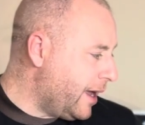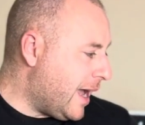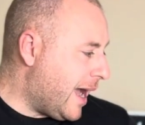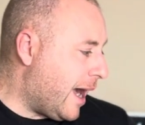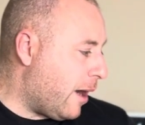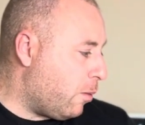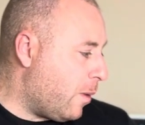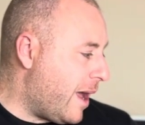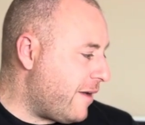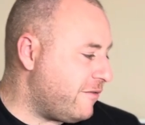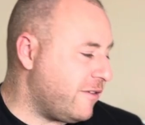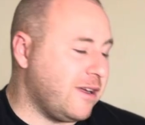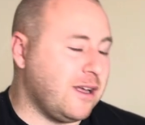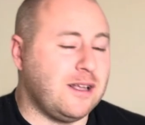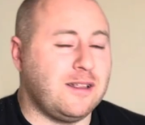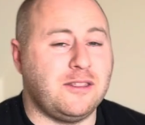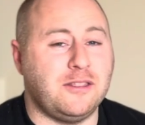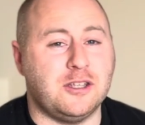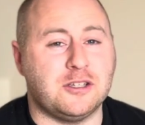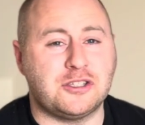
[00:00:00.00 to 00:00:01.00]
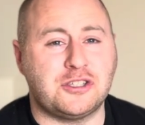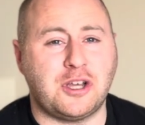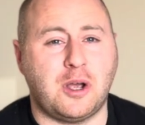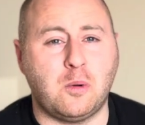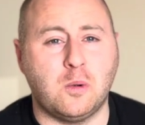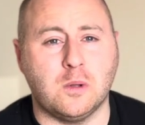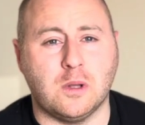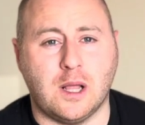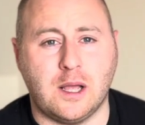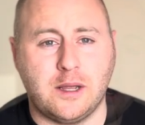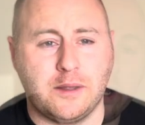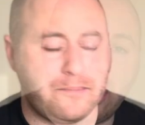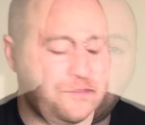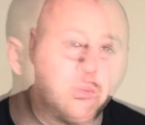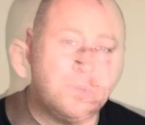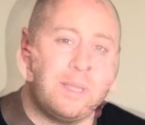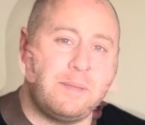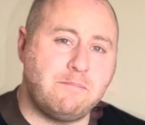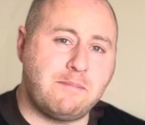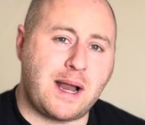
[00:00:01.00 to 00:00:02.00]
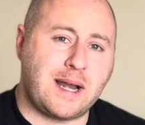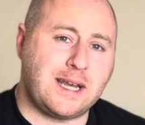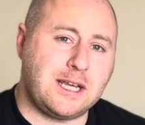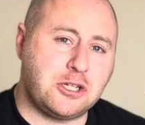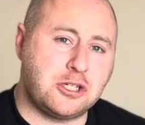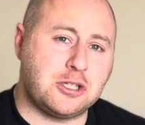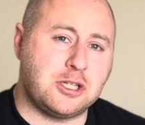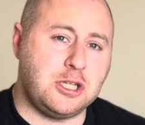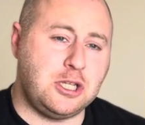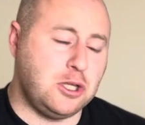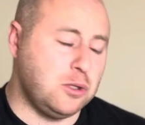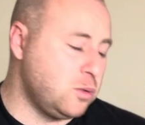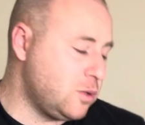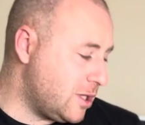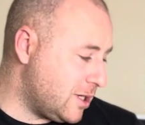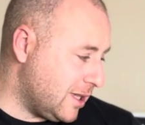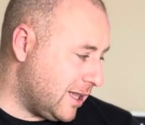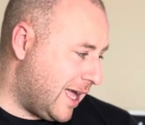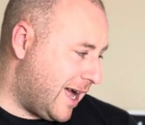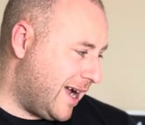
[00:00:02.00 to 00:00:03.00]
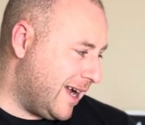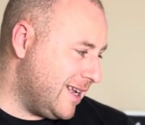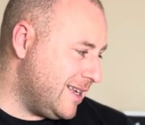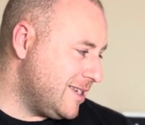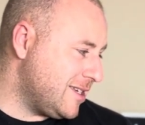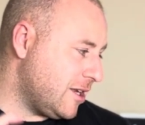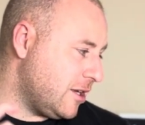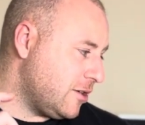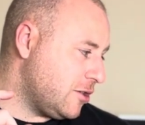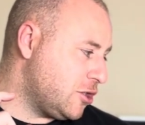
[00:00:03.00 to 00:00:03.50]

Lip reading: However, the solar only managed to utilize